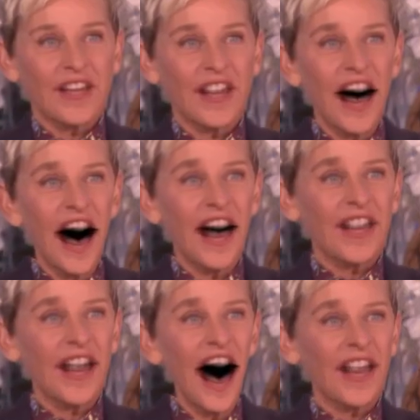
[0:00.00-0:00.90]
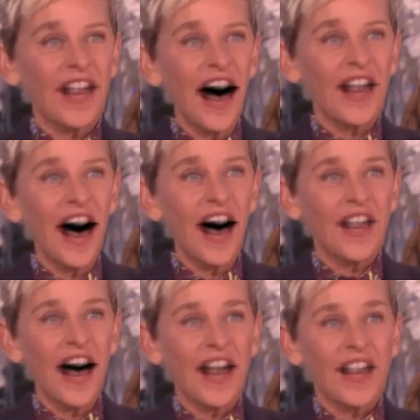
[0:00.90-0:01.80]
I like to work. I
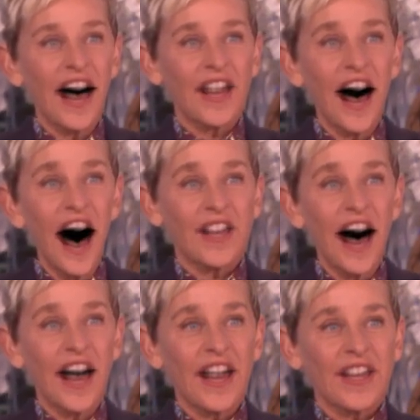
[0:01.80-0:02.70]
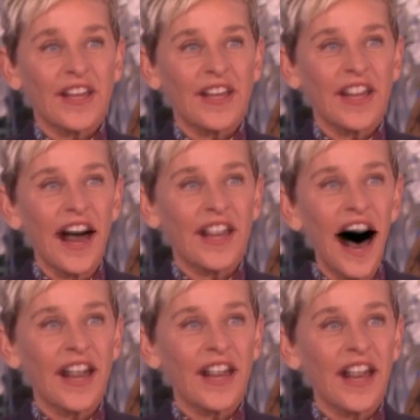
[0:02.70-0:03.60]
really do, because of
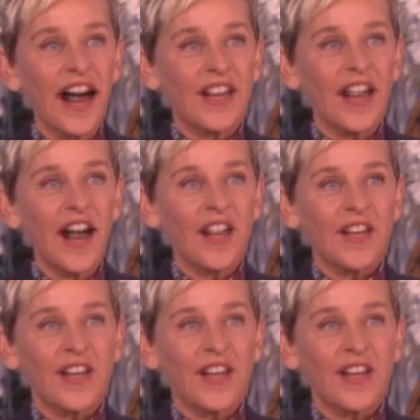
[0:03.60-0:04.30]
what's it called? Money.